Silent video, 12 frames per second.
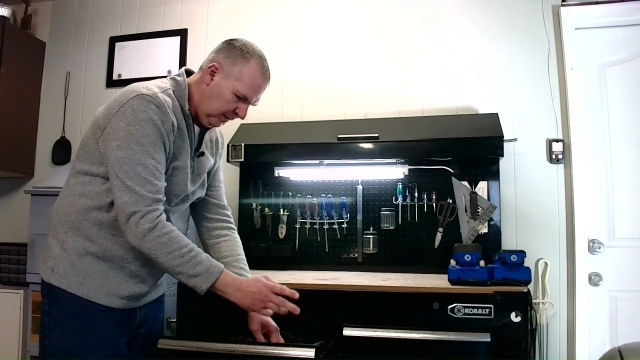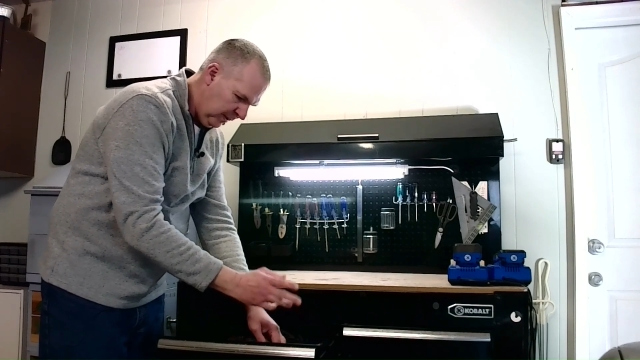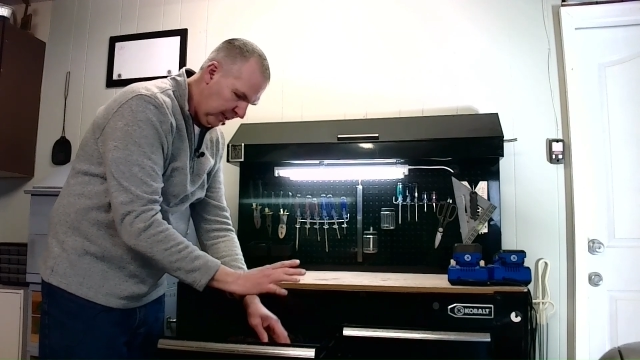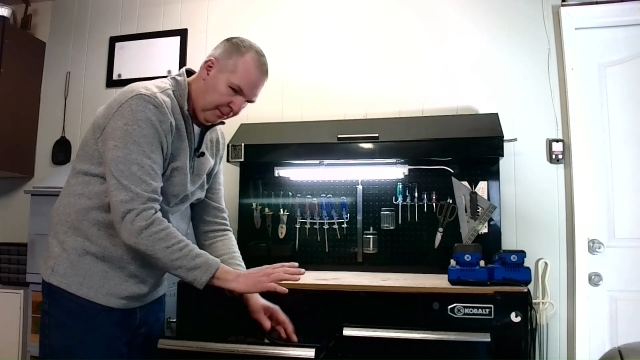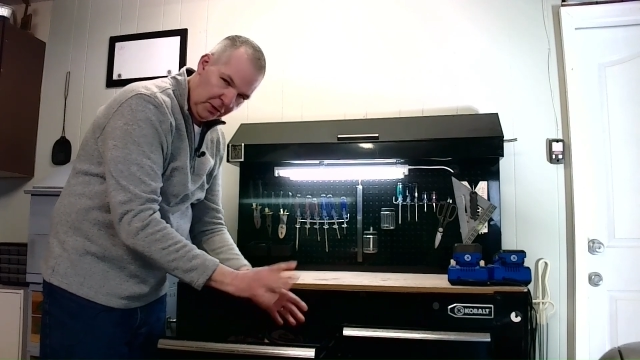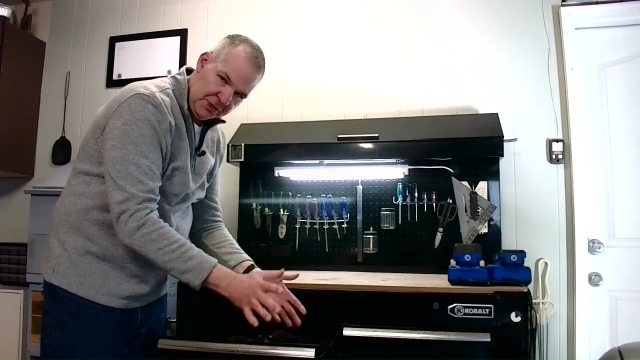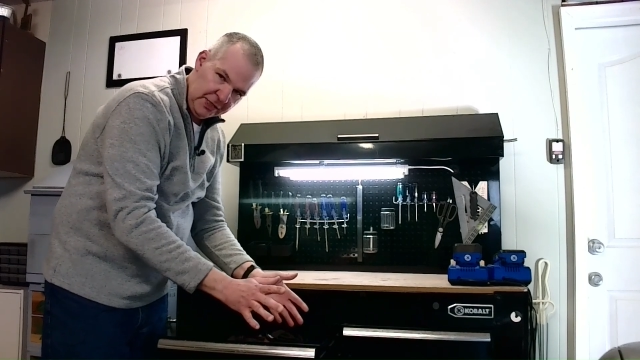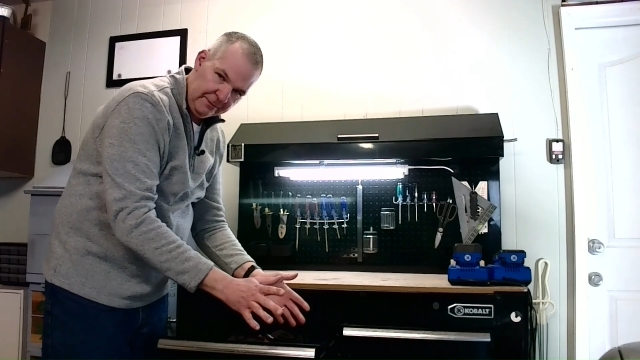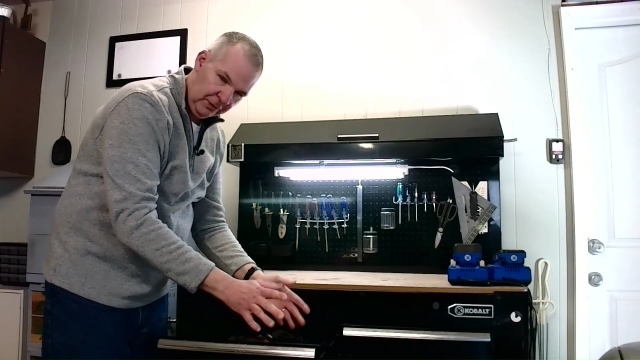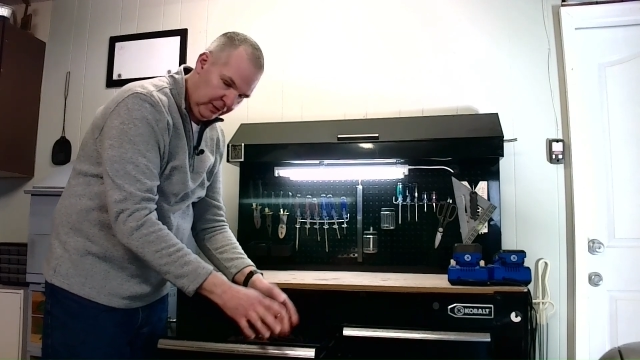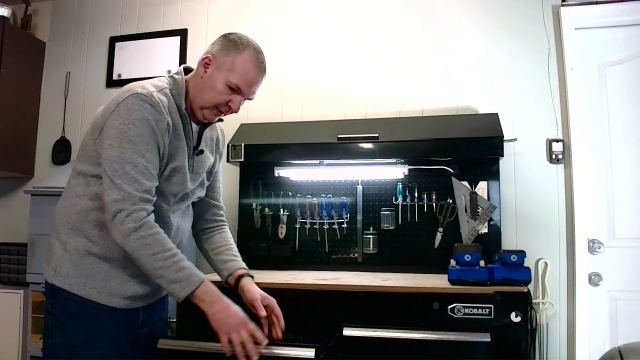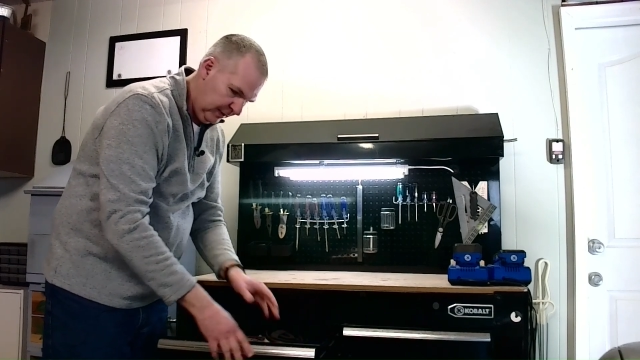that I bought
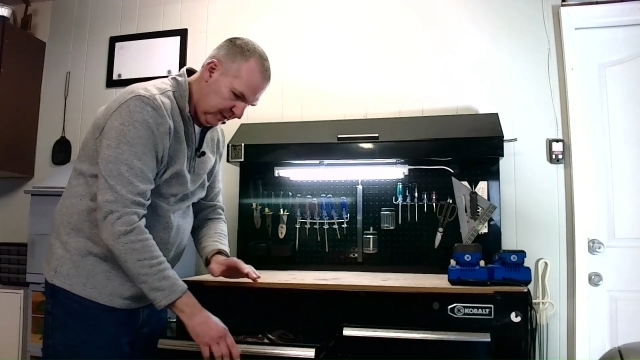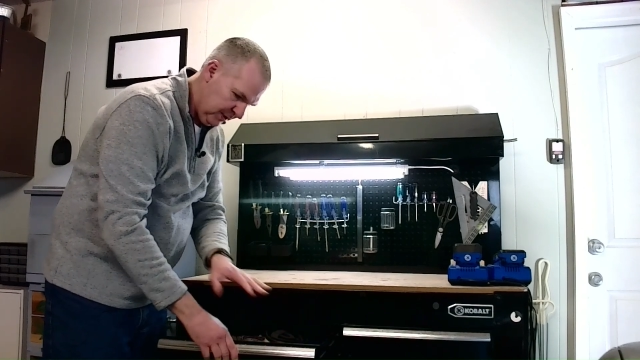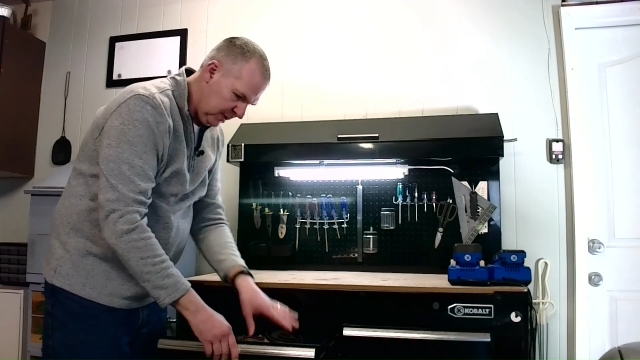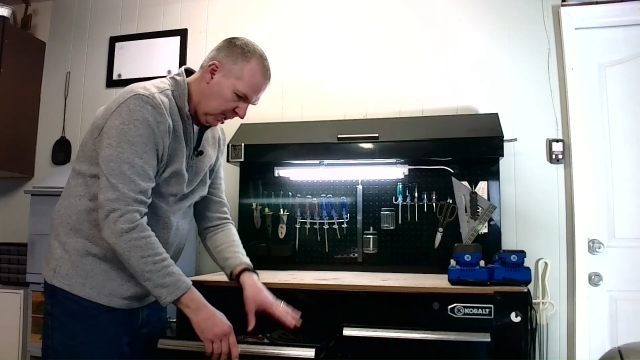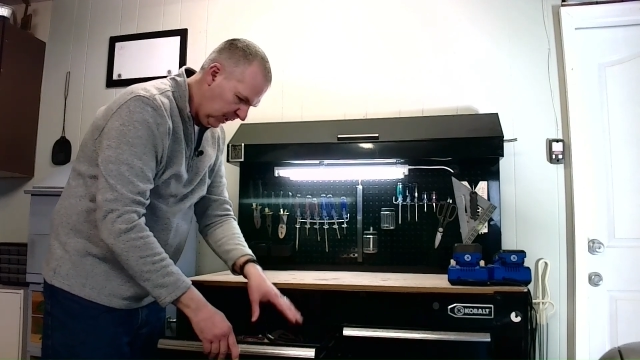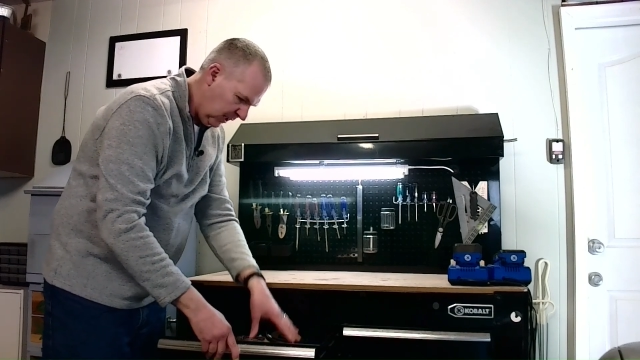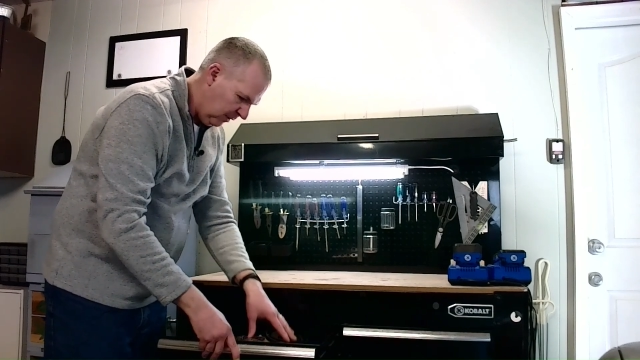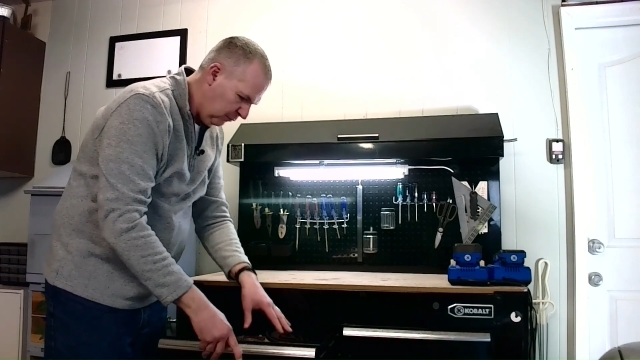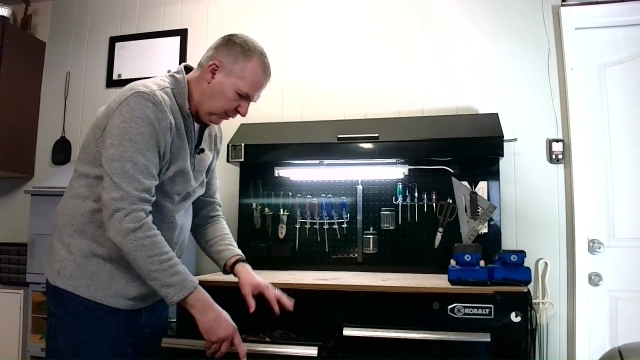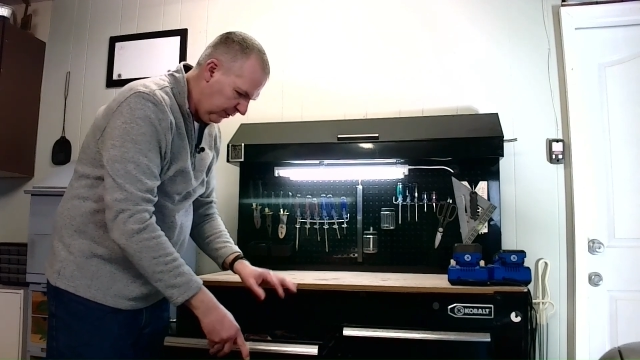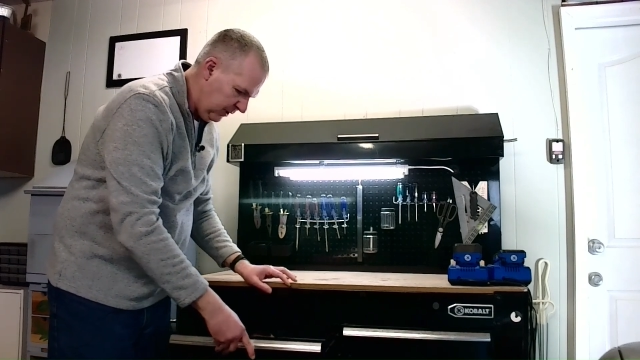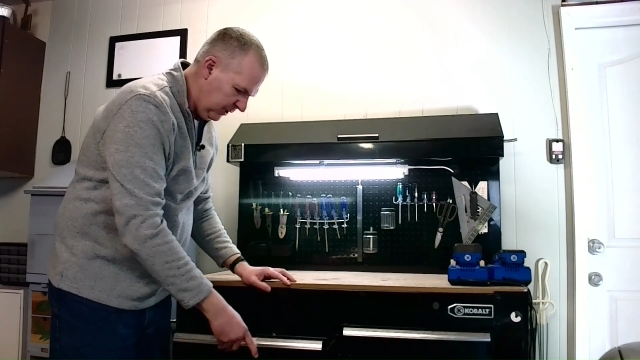separately. It does not
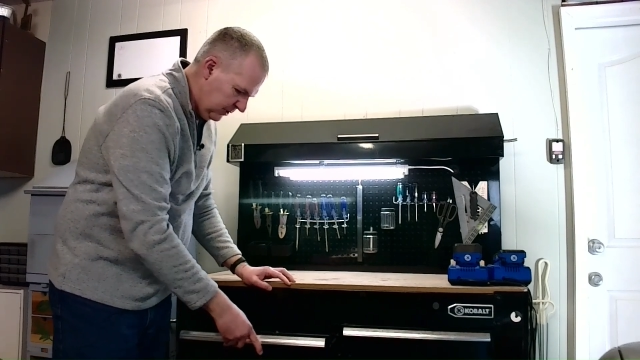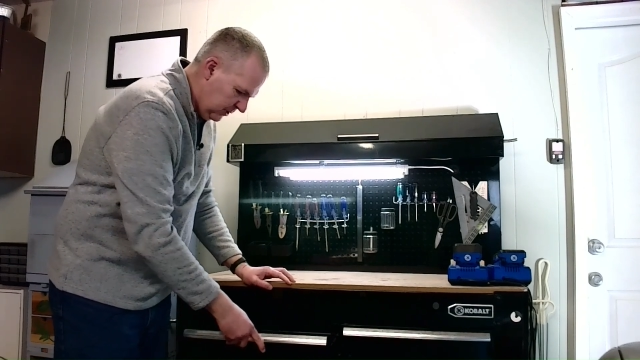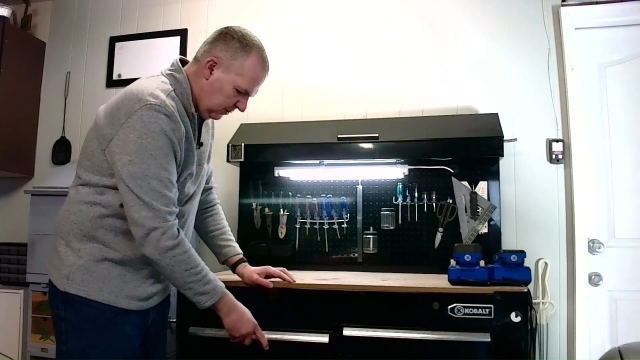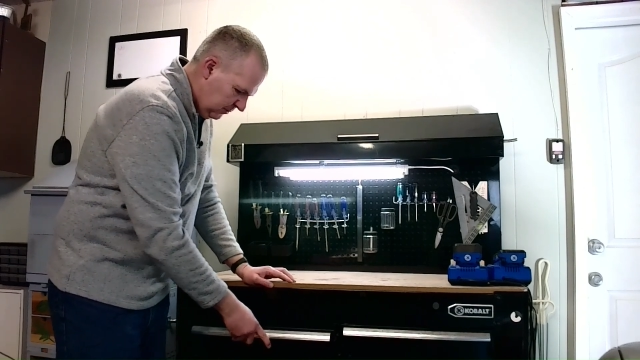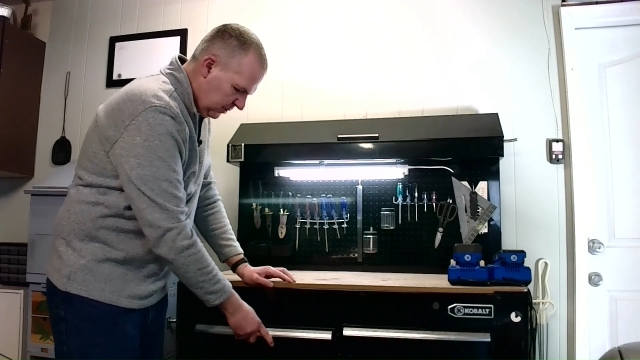come with this.